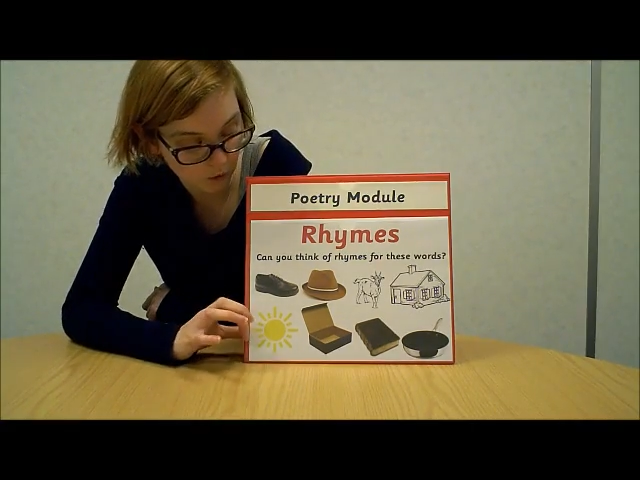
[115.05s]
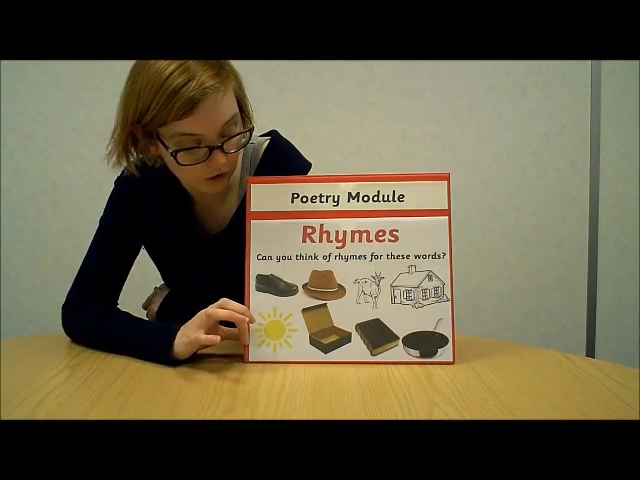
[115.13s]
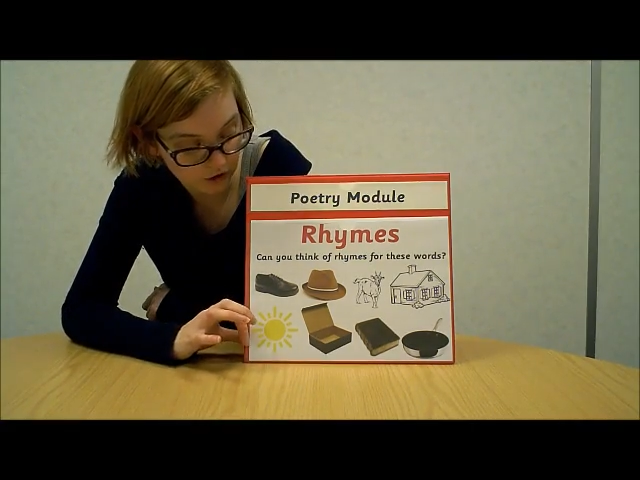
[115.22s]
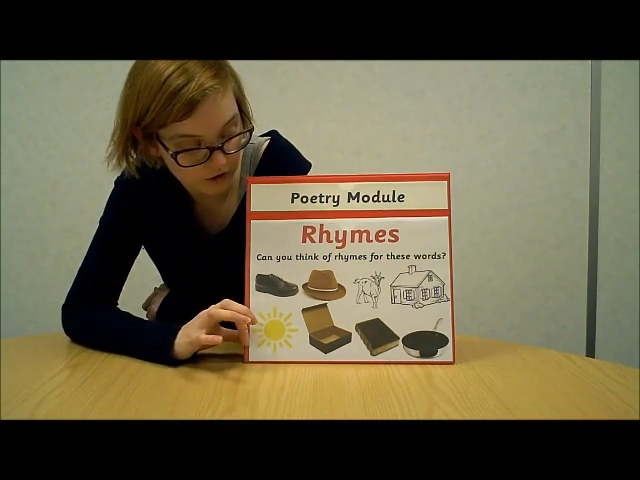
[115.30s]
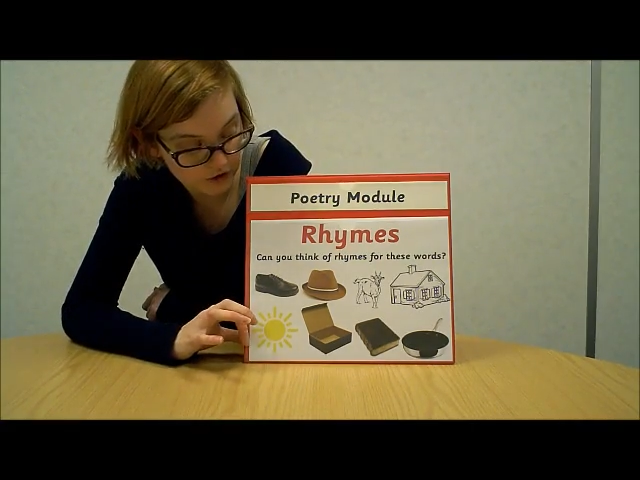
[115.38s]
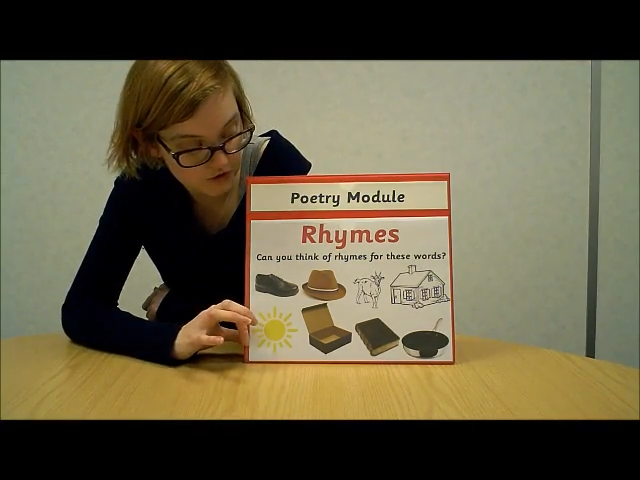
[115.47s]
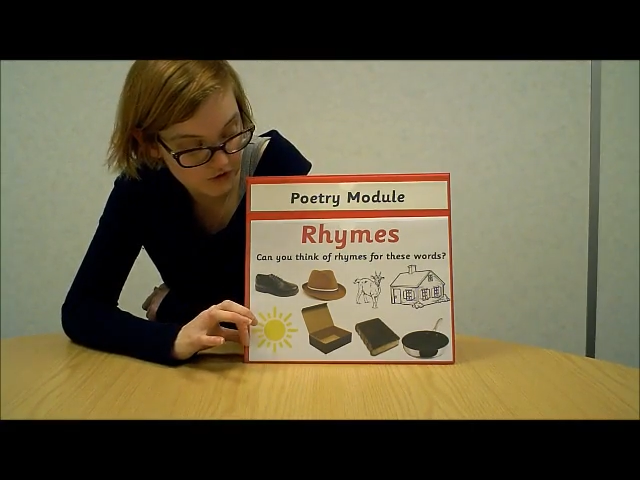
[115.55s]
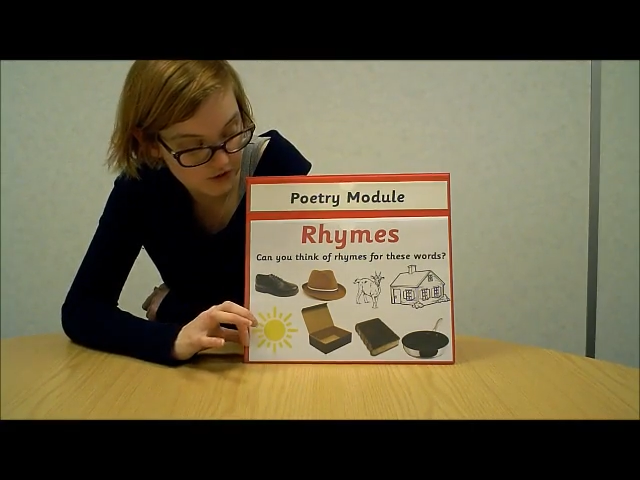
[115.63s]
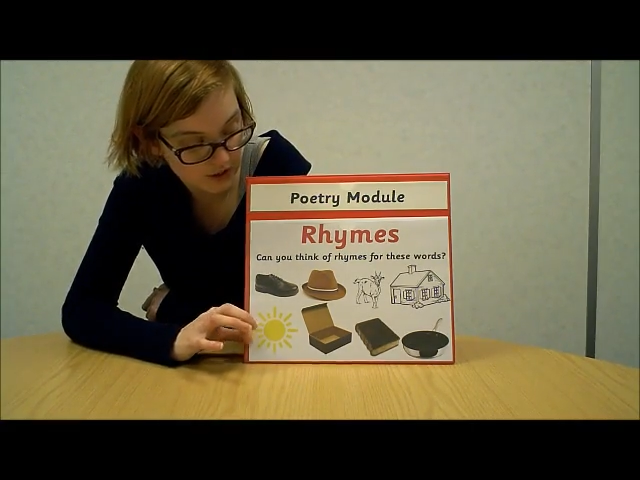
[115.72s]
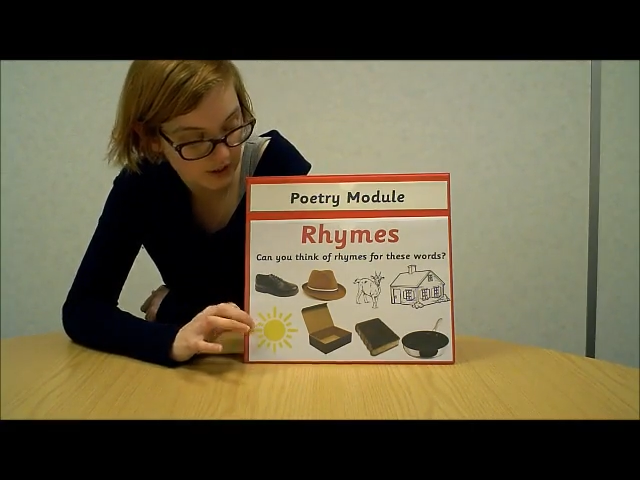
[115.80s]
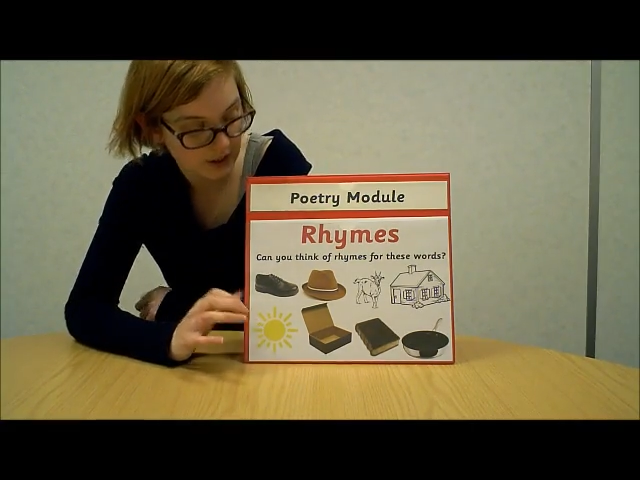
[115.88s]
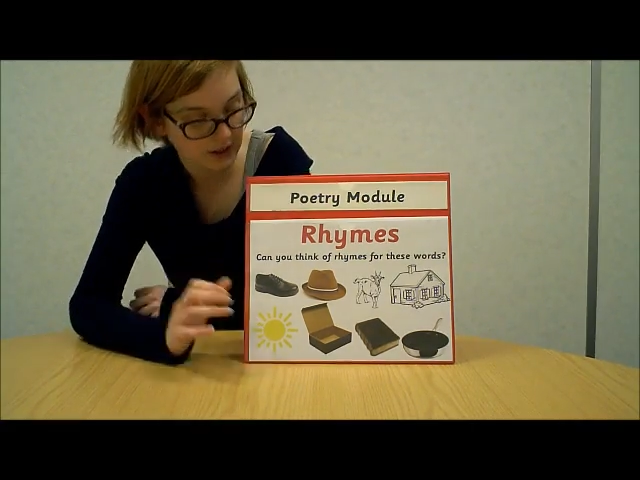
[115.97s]
words.
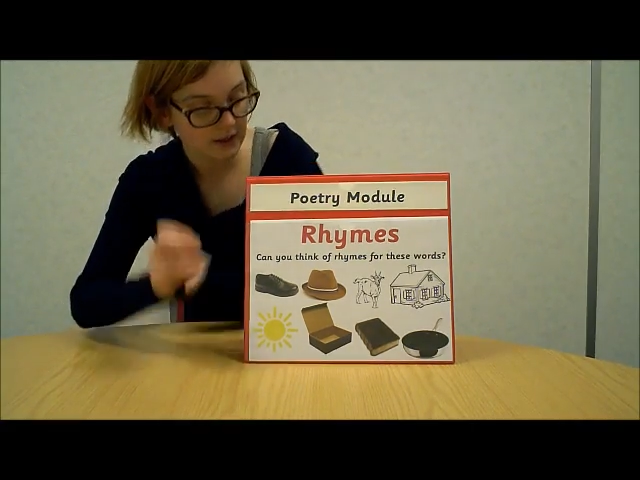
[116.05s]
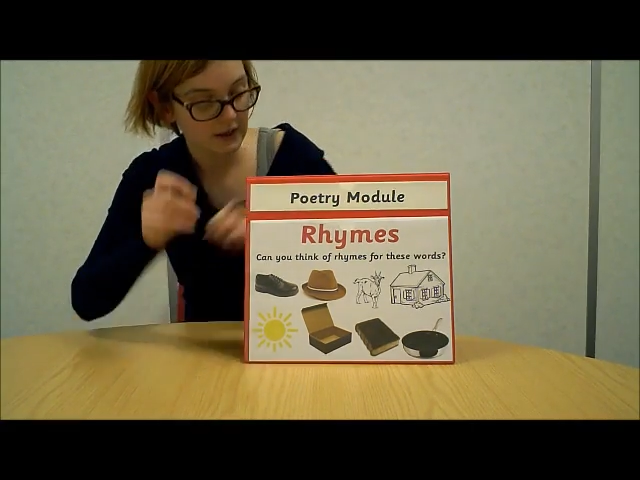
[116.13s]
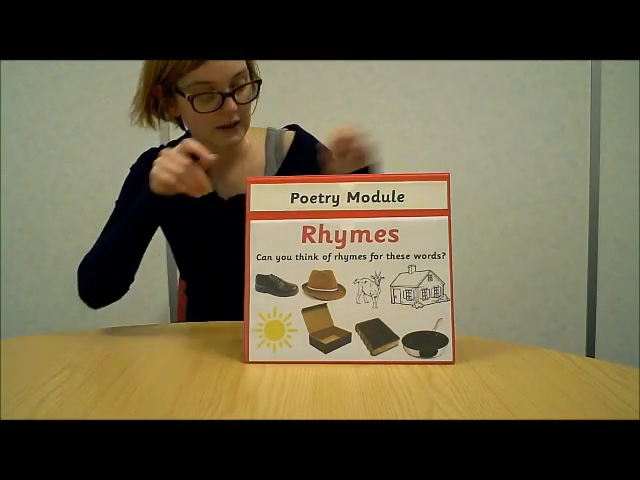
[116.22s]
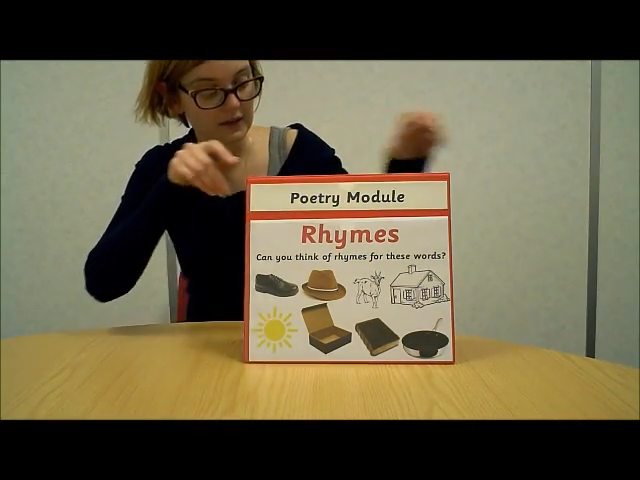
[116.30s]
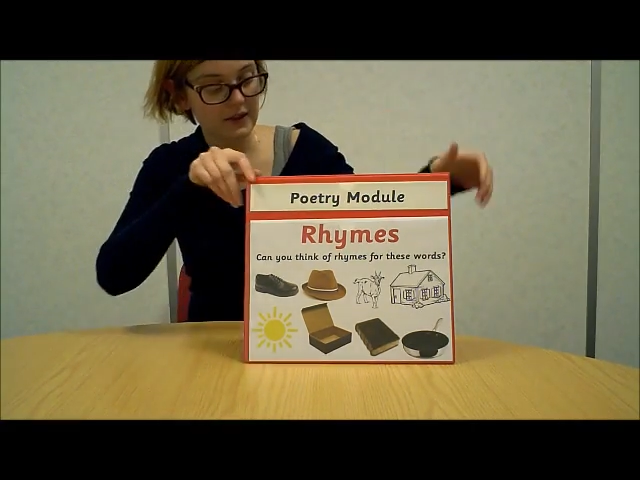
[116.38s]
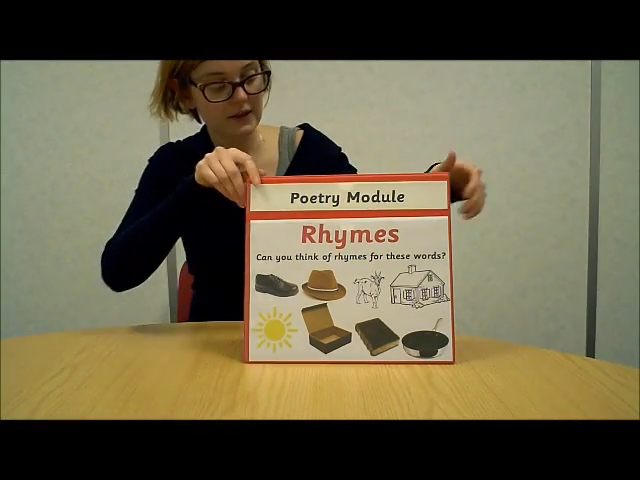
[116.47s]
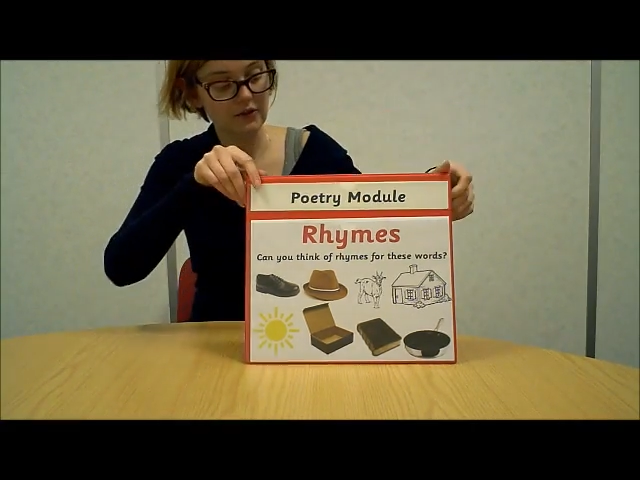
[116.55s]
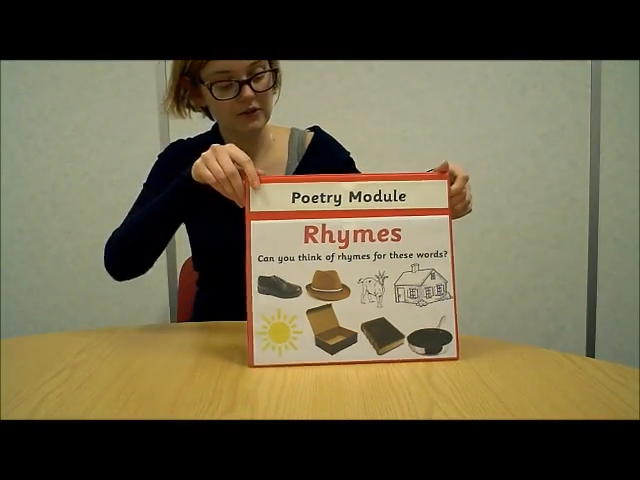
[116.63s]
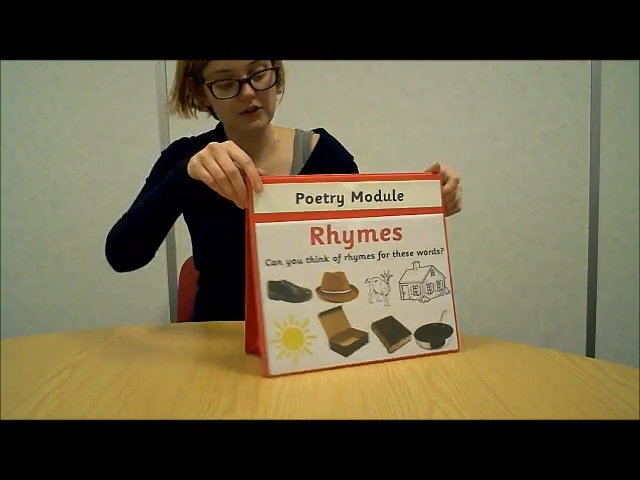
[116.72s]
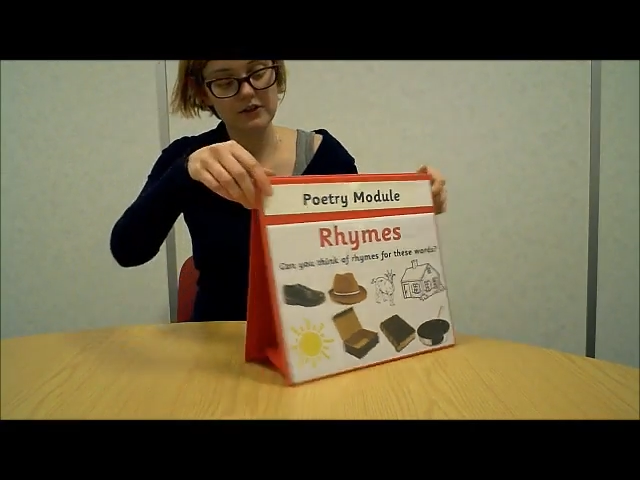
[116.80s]
And then on